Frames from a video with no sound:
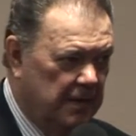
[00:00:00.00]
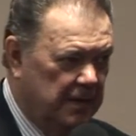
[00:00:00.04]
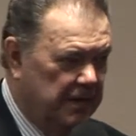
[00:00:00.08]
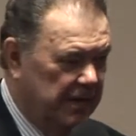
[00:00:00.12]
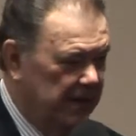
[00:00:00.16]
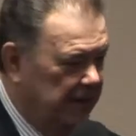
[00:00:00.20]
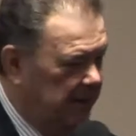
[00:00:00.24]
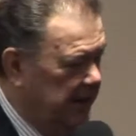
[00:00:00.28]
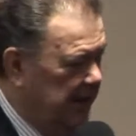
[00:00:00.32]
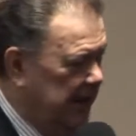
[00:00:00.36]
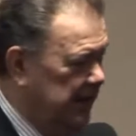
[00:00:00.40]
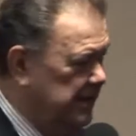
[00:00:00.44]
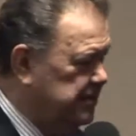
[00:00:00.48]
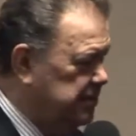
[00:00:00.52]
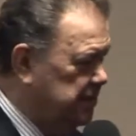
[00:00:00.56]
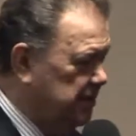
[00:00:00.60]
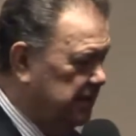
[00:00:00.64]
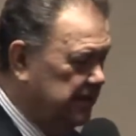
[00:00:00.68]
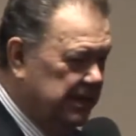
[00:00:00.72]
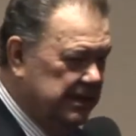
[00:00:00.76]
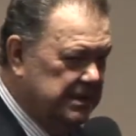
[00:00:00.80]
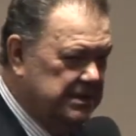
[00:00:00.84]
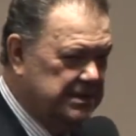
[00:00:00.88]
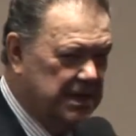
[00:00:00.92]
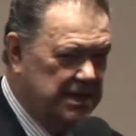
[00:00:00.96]
The
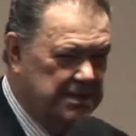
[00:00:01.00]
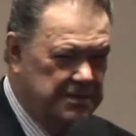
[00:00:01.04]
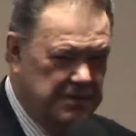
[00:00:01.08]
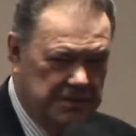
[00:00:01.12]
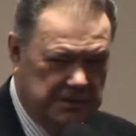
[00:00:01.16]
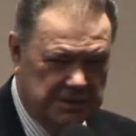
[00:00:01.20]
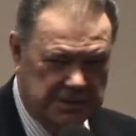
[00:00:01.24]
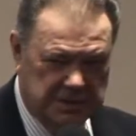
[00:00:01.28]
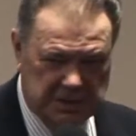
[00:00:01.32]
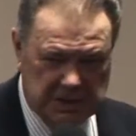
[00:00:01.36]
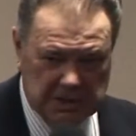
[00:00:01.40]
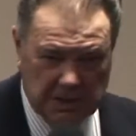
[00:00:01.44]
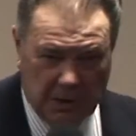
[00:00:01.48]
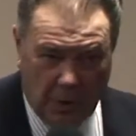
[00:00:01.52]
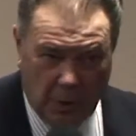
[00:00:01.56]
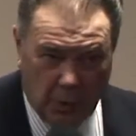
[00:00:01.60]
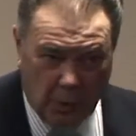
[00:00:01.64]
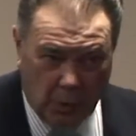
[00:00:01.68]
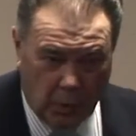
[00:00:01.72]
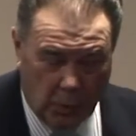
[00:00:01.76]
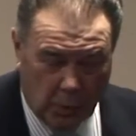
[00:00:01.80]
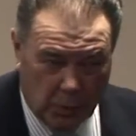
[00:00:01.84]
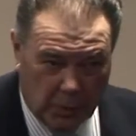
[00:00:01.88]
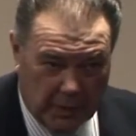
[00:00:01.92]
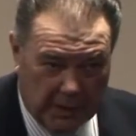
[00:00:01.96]
nature is in your
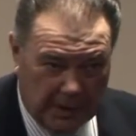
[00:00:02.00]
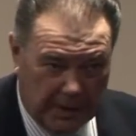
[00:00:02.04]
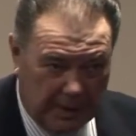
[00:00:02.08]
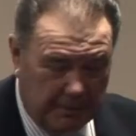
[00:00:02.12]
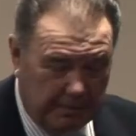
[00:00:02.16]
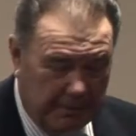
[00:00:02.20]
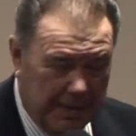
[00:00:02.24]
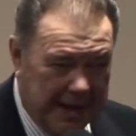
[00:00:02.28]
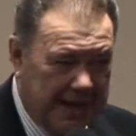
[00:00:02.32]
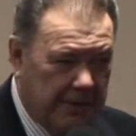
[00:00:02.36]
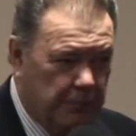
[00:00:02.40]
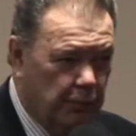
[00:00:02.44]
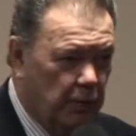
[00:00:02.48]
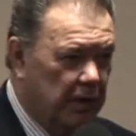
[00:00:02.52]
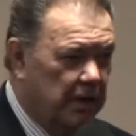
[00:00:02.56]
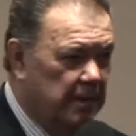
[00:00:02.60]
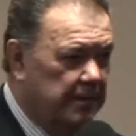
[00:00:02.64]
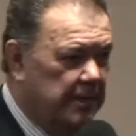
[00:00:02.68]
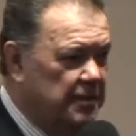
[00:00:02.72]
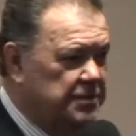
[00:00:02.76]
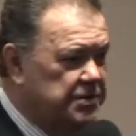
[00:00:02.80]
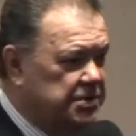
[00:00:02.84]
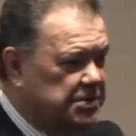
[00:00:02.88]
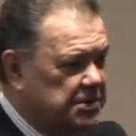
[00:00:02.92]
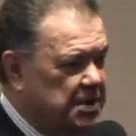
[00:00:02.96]
soul realm, mind, will,
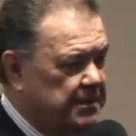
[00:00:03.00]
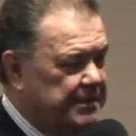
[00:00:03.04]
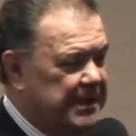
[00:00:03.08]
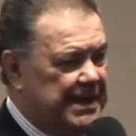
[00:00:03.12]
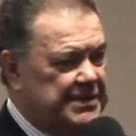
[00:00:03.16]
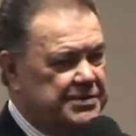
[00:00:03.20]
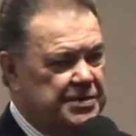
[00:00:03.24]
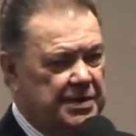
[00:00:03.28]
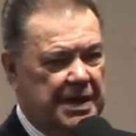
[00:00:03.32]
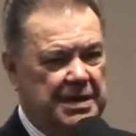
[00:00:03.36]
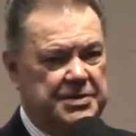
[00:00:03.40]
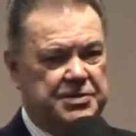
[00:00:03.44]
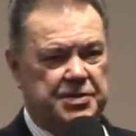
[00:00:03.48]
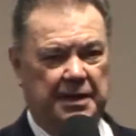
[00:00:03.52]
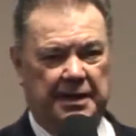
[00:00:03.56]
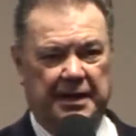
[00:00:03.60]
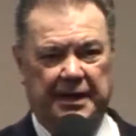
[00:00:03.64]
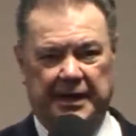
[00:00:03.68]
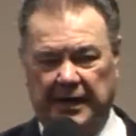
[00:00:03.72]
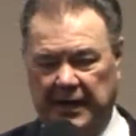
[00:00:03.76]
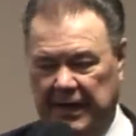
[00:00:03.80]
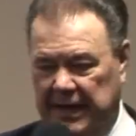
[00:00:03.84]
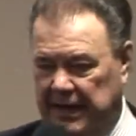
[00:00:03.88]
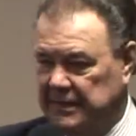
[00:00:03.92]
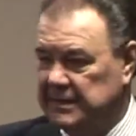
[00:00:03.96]
emotions, imagination, and
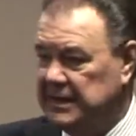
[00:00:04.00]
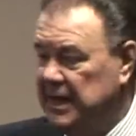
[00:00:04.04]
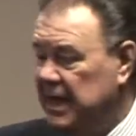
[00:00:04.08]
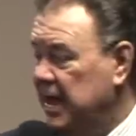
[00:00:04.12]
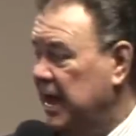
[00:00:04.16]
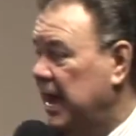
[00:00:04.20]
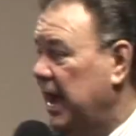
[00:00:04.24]
intellect.